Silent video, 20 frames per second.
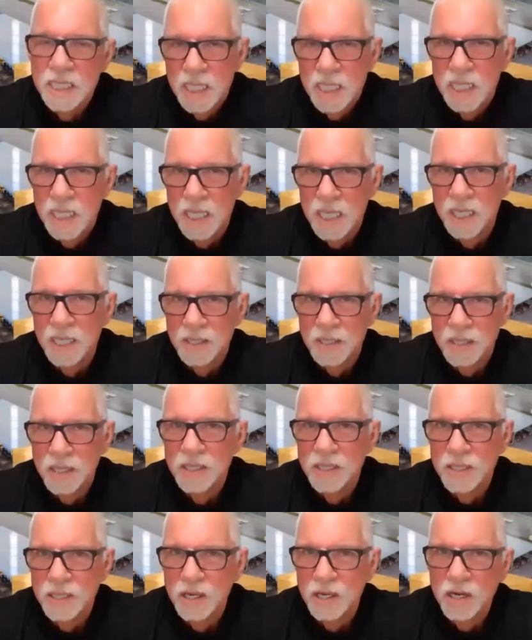
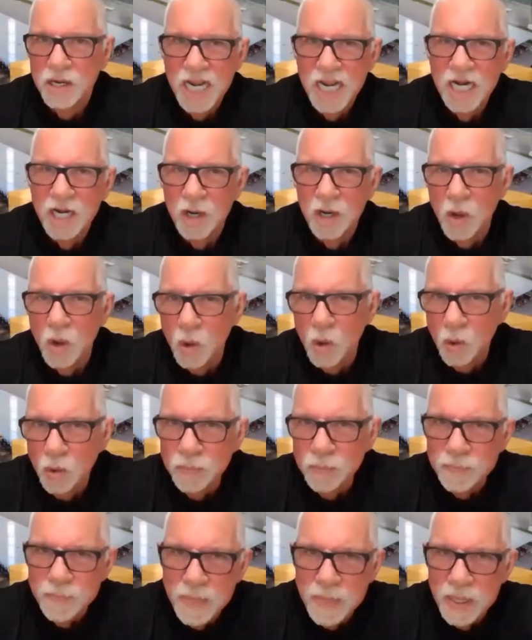a little
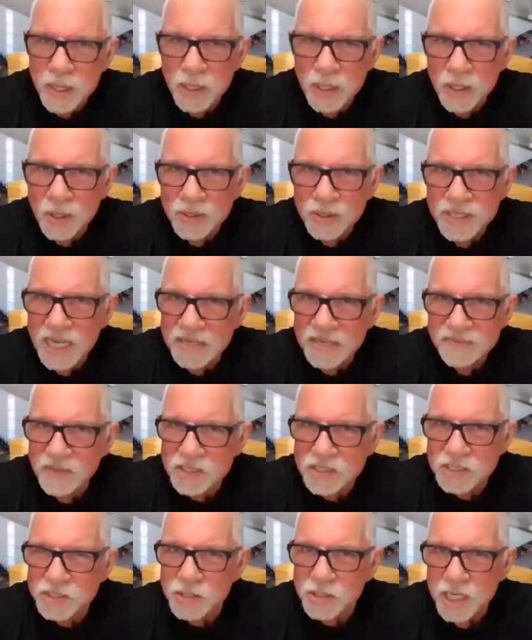old mill that
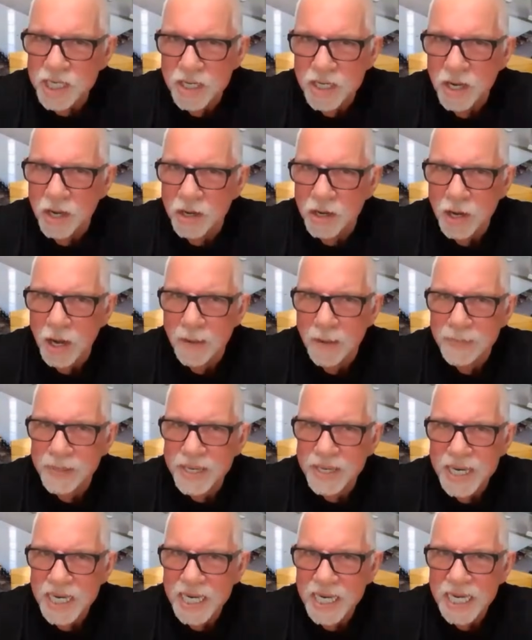was really not
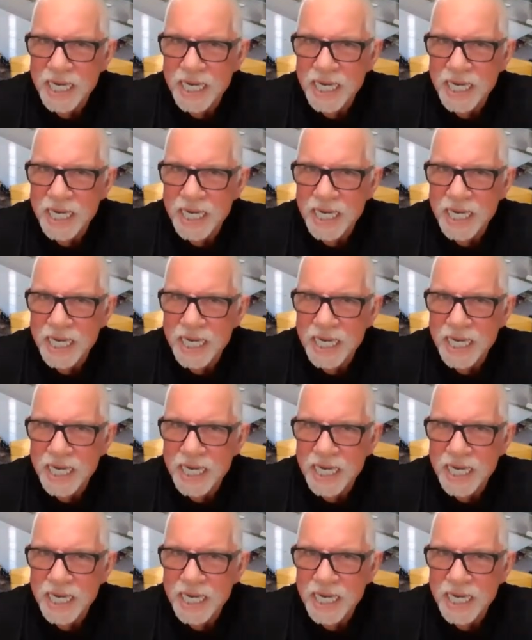operating